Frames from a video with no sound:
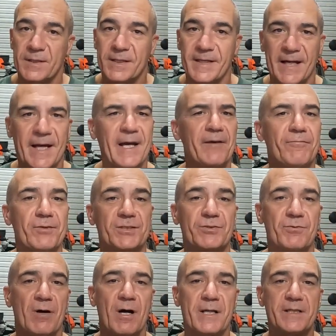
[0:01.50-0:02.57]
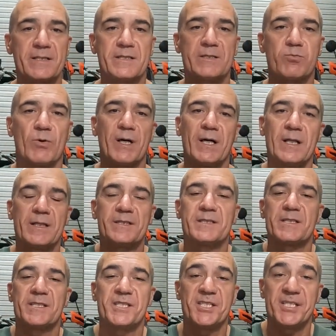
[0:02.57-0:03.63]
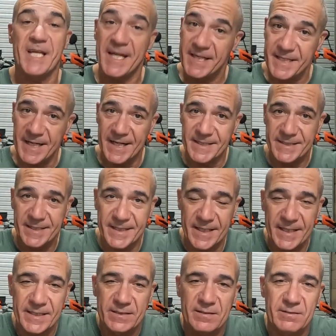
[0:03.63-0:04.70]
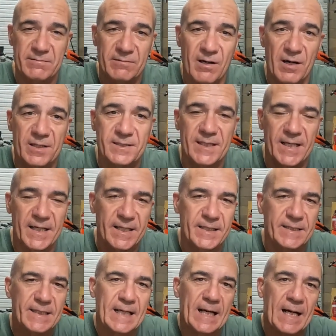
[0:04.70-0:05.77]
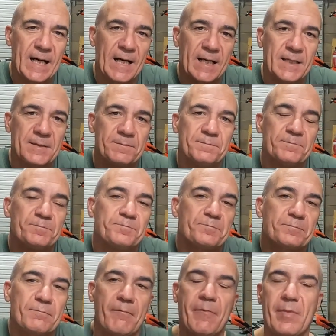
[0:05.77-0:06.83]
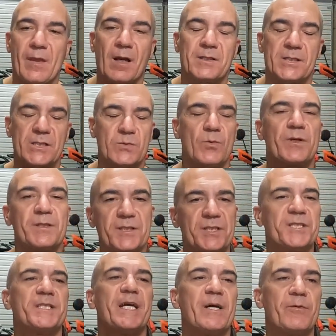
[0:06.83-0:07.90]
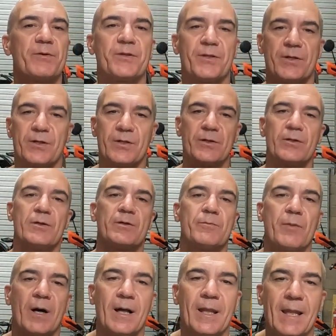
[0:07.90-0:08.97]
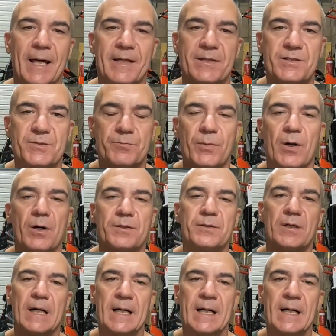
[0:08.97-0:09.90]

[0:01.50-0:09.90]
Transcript: G'day average riders. Well, it's a shed day today, not a ride day. Just wanted to share with you my latest mod